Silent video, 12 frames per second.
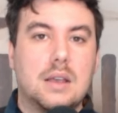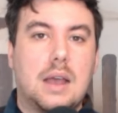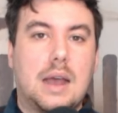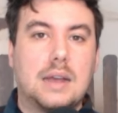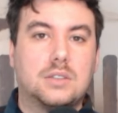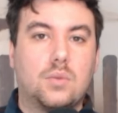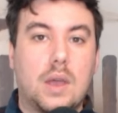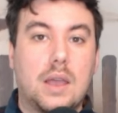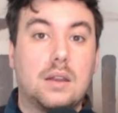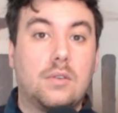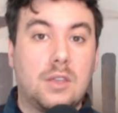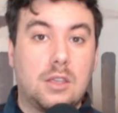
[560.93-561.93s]
as a way
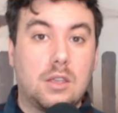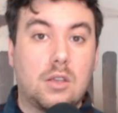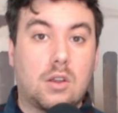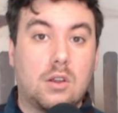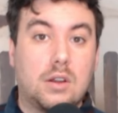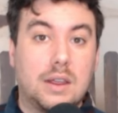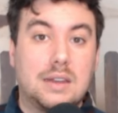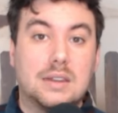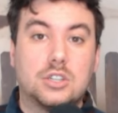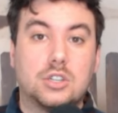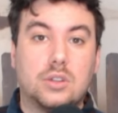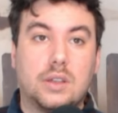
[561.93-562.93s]
to earn
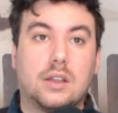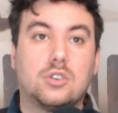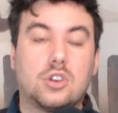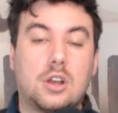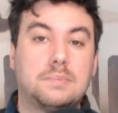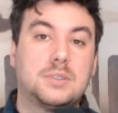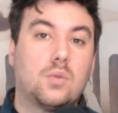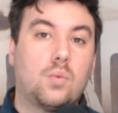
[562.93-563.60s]
additional airdrops